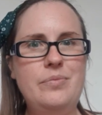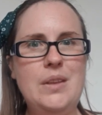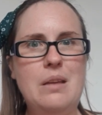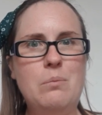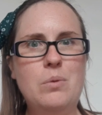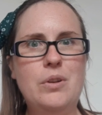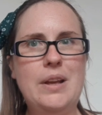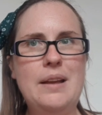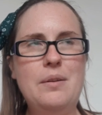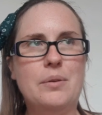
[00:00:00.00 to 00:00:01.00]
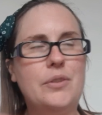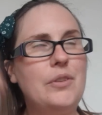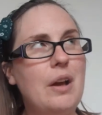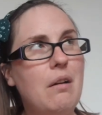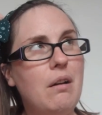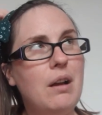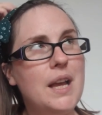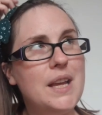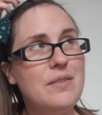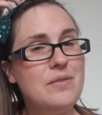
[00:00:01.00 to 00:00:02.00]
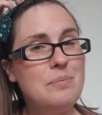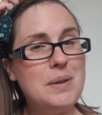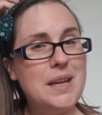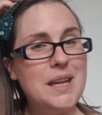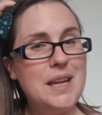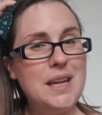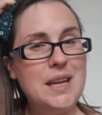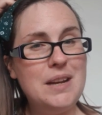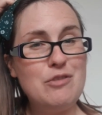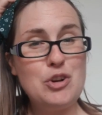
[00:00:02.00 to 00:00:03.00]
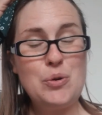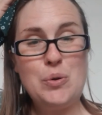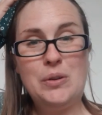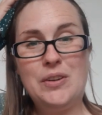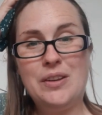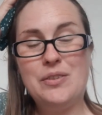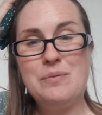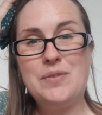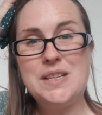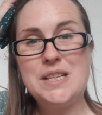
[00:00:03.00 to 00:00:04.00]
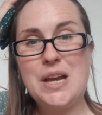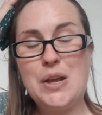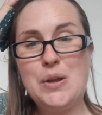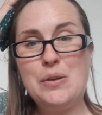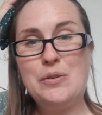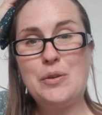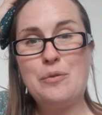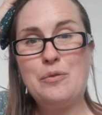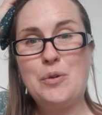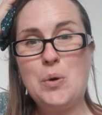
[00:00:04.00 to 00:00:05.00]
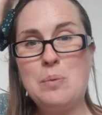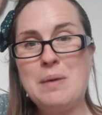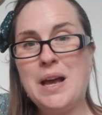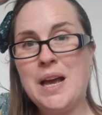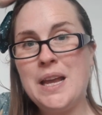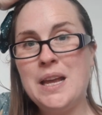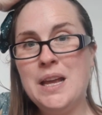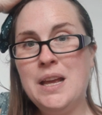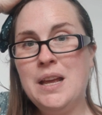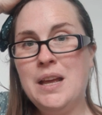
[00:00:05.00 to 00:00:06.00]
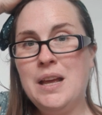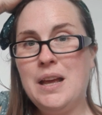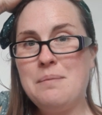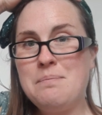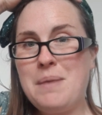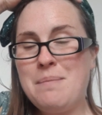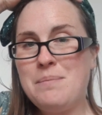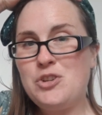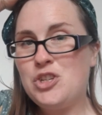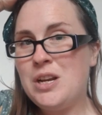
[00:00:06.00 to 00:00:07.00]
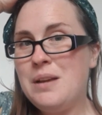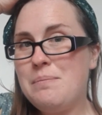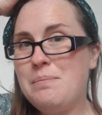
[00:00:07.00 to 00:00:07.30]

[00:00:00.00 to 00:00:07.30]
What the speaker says: what else? I've been recording some videos for my membership.